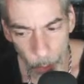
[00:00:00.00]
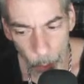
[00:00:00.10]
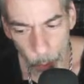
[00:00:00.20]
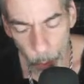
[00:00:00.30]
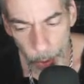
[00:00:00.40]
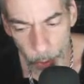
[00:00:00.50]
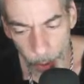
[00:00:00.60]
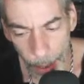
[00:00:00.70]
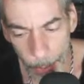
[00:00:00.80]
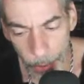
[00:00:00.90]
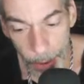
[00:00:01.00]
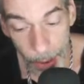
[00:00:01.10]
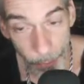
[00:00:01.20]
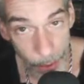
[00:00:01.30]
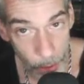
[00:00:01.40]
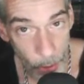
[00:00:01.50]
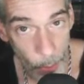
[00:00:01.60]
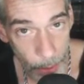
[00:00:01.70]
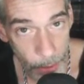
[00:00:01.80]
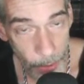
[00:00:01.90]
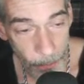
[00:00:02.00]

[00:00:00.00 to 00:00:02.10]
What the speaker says: When you're able to give into it